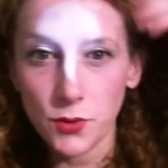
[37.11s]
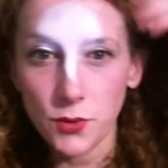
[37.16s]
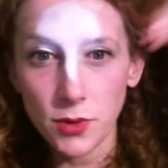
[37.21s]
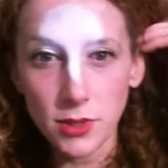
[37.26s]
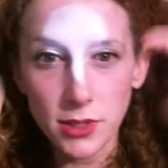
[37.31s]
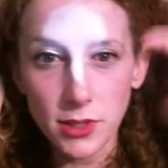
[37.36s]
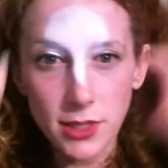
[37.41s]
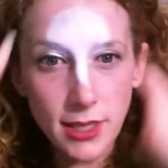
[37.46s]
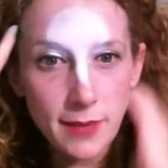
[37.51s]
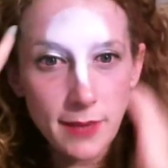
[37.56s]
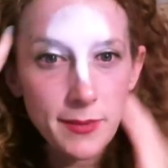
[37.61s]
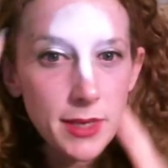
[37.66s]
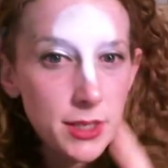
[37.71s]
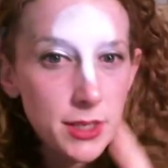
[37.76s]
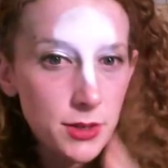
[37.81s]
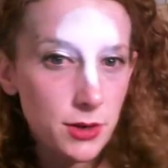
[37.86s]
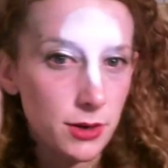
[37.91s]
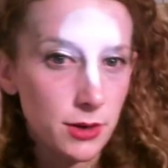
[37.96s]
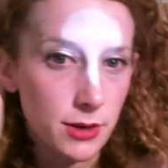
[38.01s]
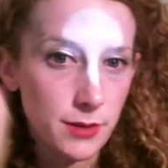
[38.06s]
So it's a
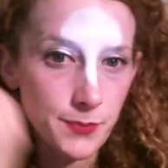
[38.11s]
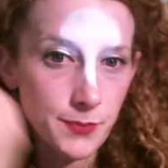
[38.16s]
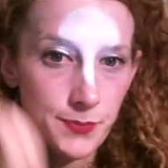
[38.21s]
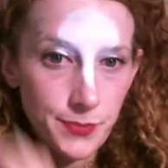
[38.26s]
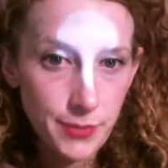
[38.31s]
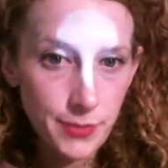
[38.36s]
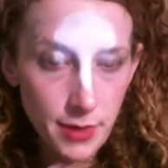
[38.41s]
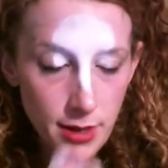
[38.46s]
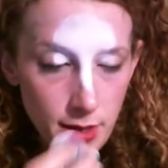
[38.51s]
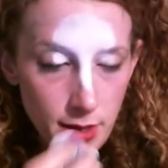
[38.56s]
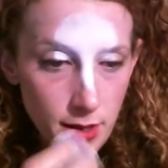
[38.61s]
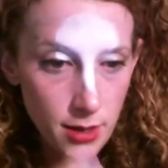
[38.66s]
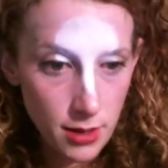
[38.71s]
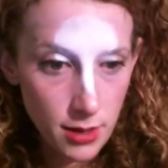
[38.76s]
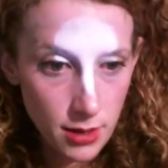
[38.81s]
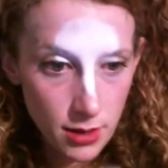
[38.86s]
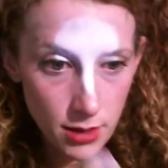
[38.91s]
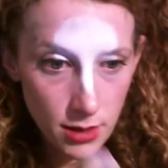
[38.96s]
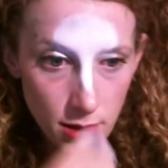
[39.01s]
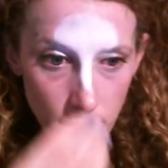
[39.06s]
semicircle.
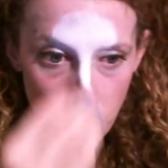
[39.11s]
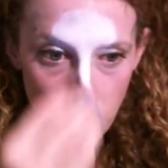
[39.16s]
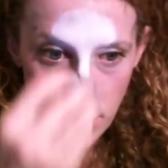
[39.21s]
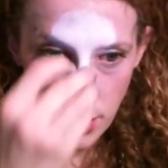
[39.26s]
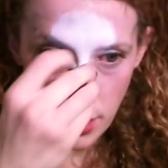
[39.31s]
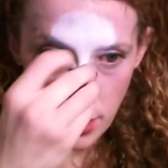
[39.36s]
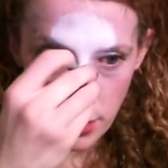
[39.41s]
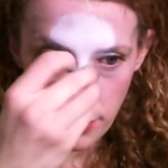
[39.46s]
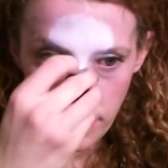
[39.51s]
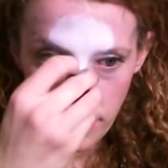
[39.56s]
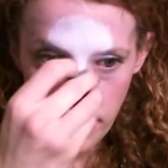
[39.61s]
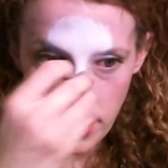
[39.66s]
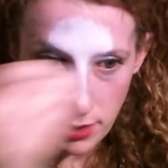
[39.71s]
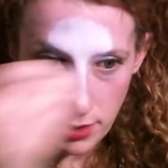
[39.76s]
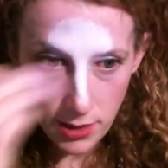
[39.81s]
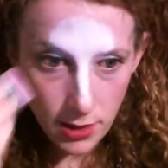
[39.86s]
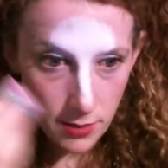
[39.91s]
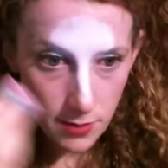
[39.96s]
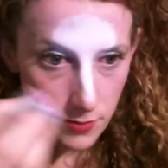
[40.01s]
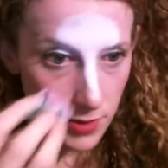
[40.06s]
It's going
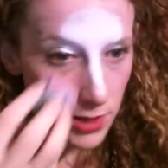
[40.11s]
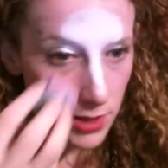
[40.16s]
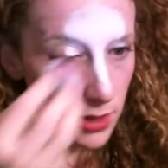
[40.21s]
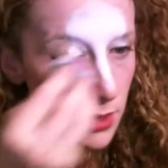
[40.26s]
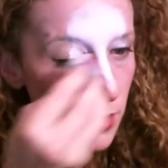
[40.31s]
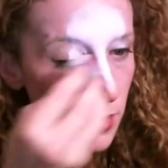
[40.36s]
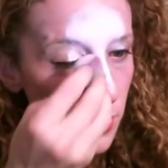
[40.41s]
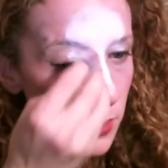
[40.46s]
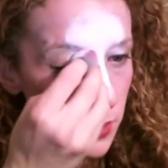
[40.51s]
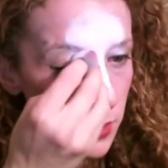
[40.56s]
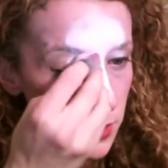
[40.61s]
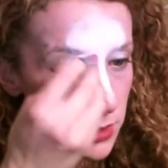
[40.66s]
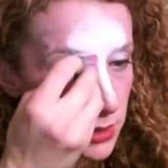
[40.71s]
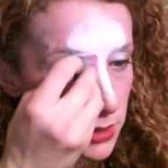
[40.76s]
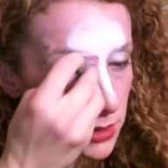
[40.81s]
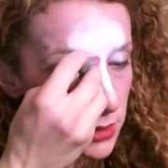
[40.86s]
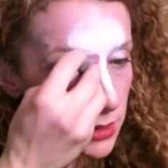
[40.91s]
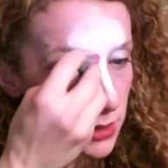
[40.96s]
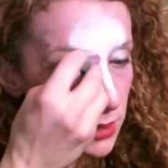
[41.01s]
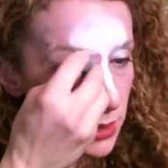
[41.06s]
to go down my nose.